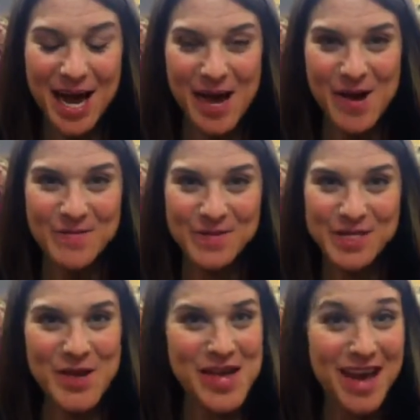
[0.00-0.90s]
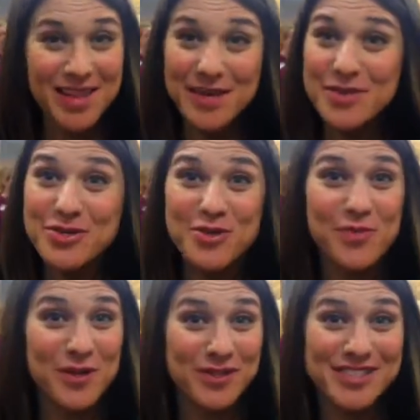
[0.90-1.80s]
They were
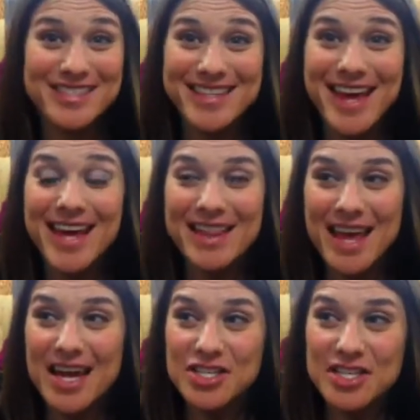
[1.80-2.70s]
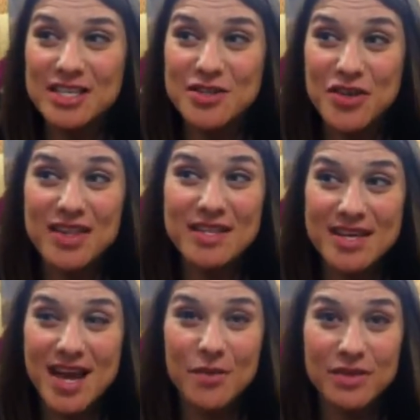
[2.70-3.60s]
troopers. They actually, during the
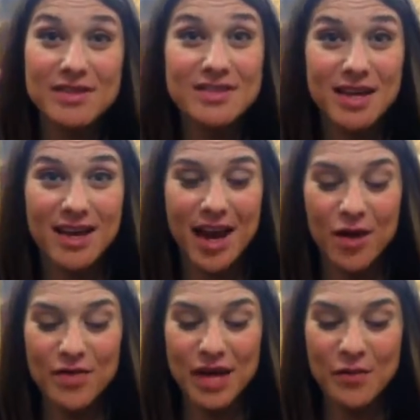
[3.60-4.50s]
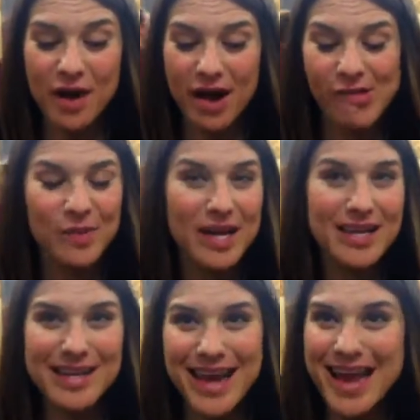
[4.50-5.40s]
day with the sun out, they were out
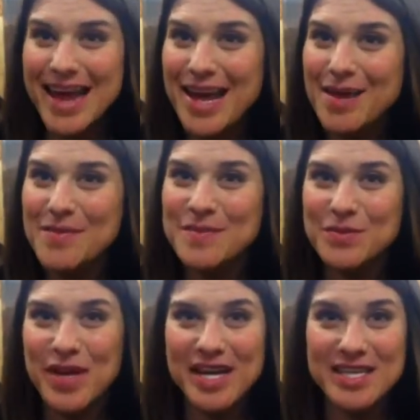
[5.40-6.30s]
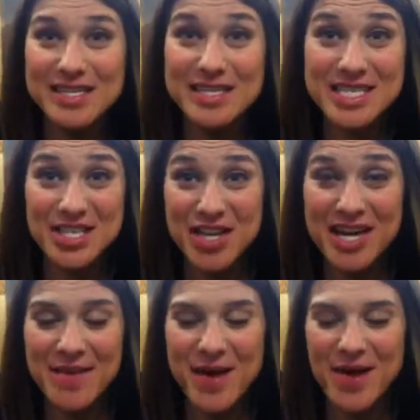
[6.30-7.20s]
playing games. We had a
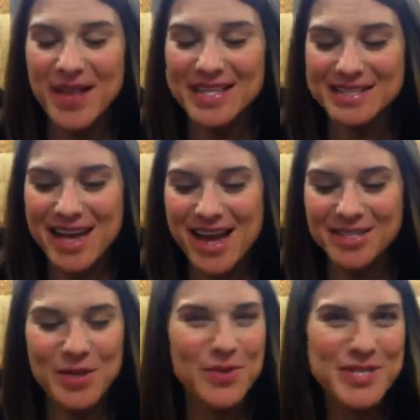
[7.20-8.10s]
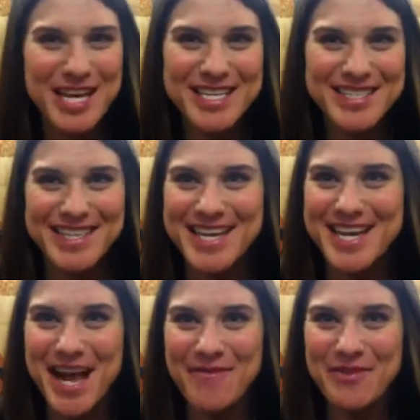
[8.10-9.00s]
DJ come out last night, so they were
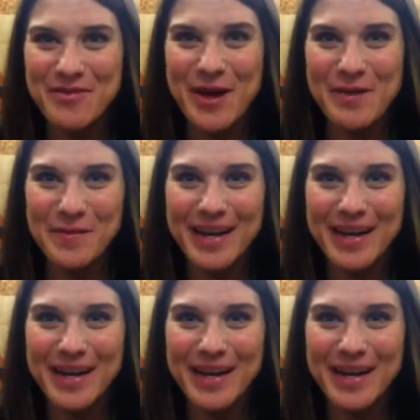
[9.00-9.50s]
dancing and having fun.